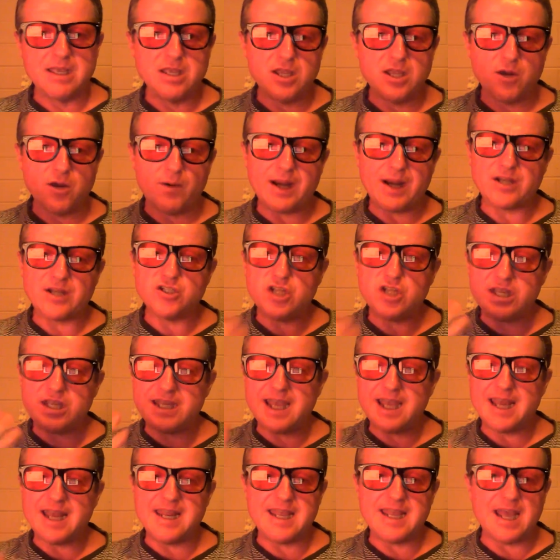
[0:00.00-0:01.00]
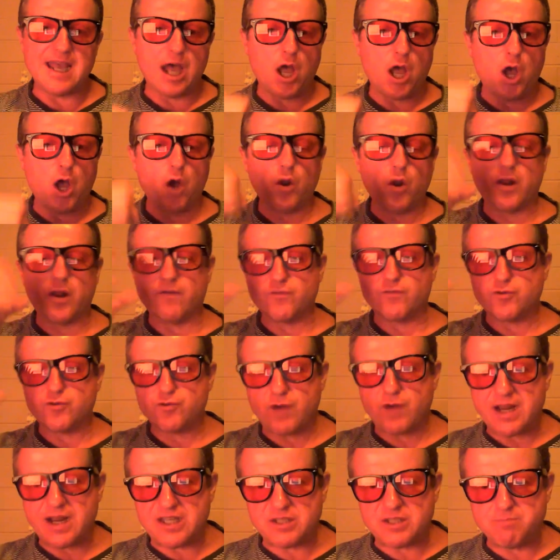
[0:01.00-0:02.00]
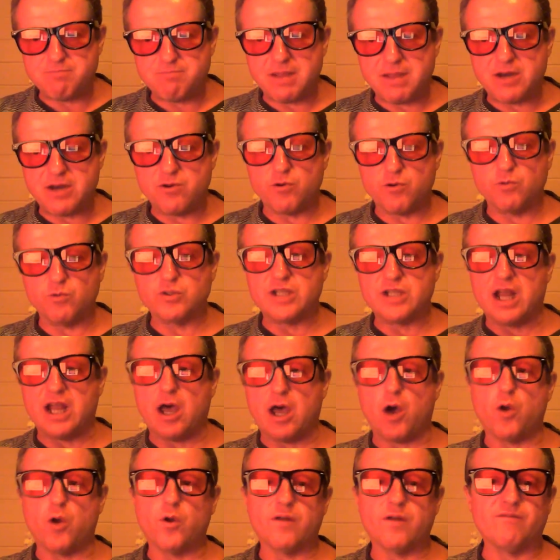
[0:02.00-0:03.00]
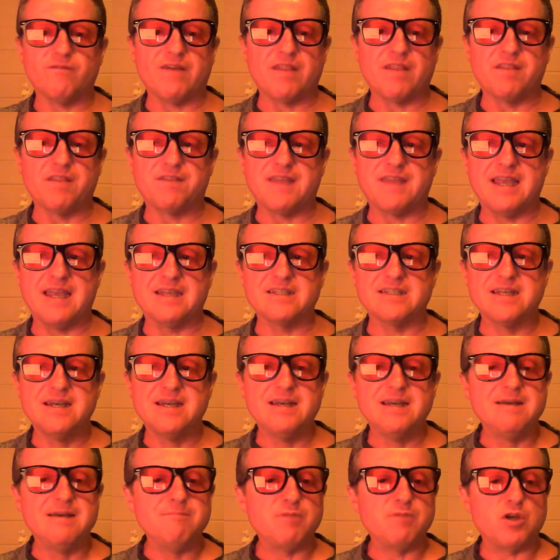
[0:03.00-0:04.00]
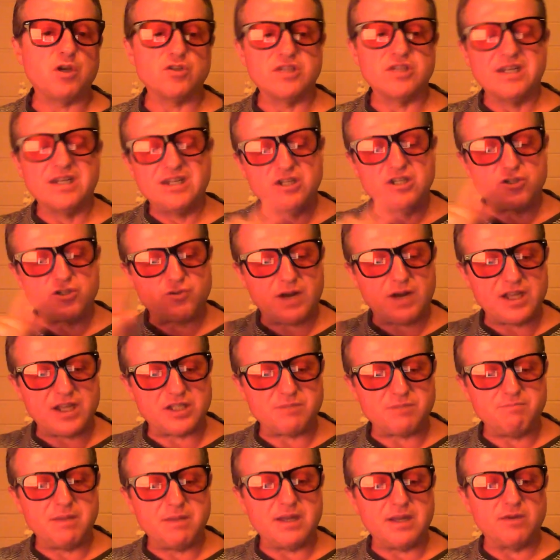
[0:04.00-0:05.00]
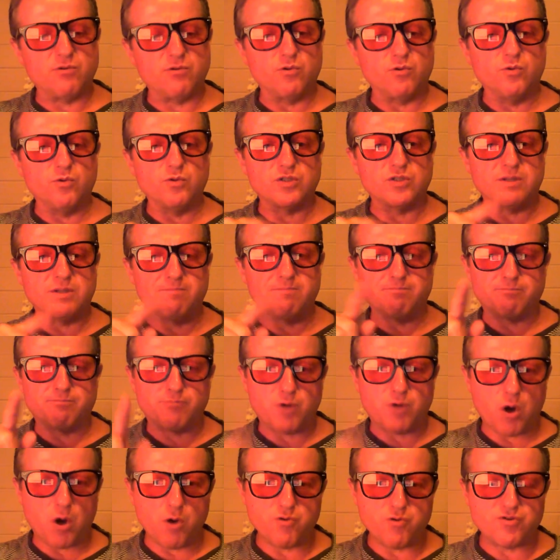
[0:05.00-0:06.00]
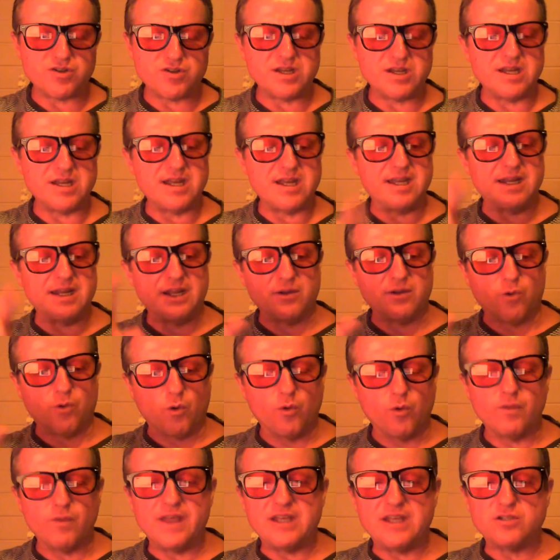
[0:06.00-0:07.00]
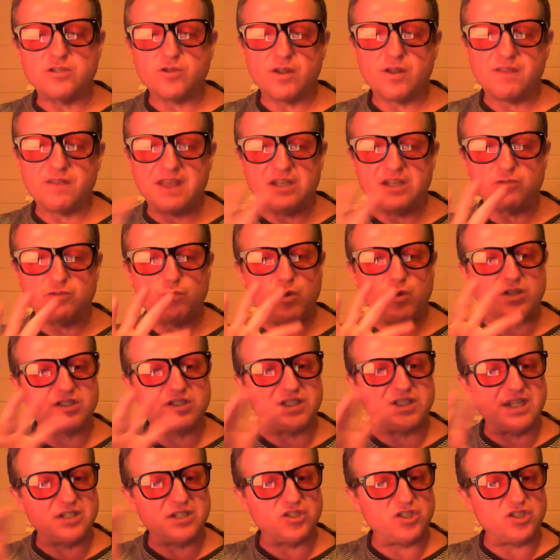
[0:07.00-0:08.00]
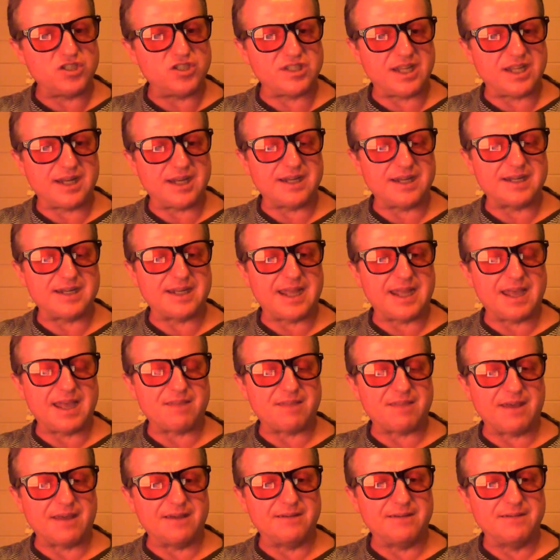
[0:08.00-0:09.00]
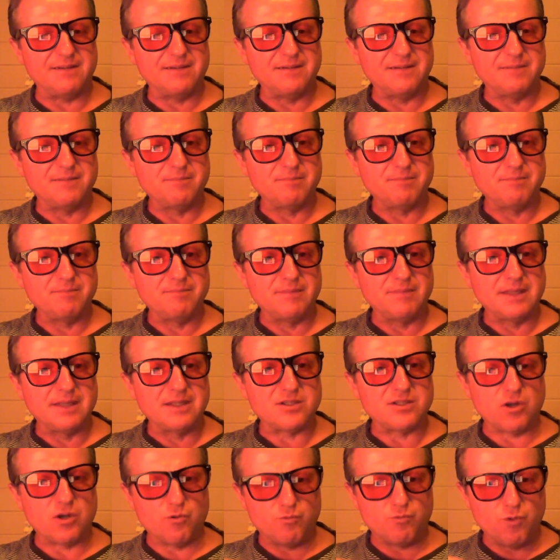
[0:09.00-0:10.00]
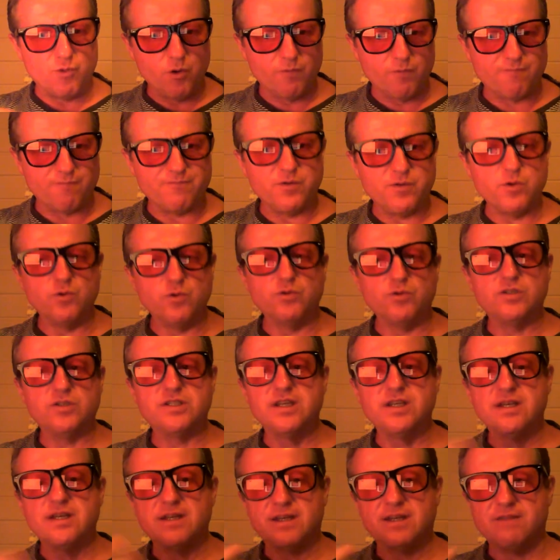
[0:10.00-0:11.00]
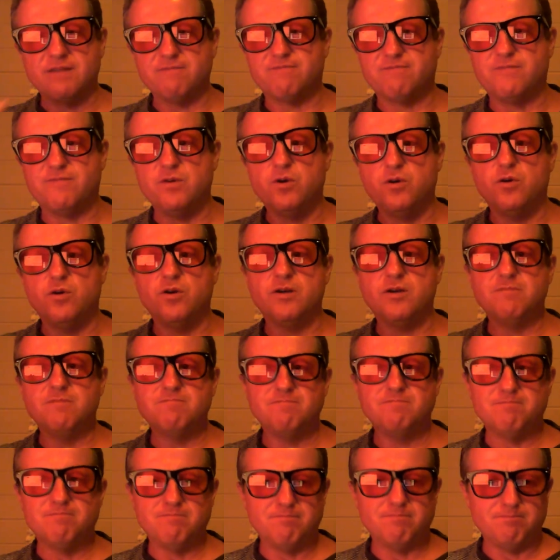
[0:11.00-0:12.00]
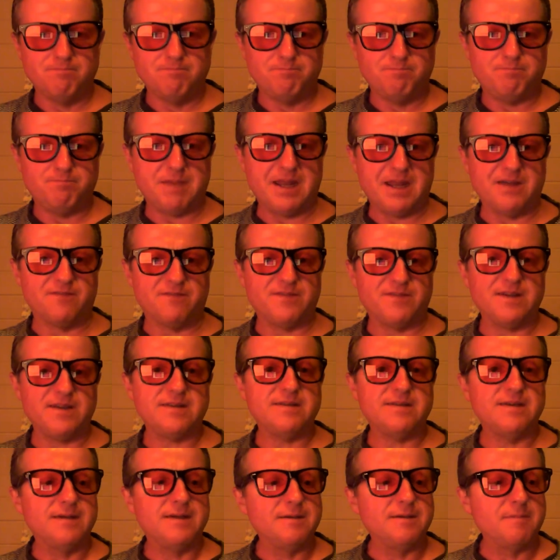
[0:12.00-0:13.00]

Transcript: you're actually getting a whole lot of trace minerals and a whole lot of other things because trace minerals and protein and all these sort of things work synergistically together. So real foods confer benefit.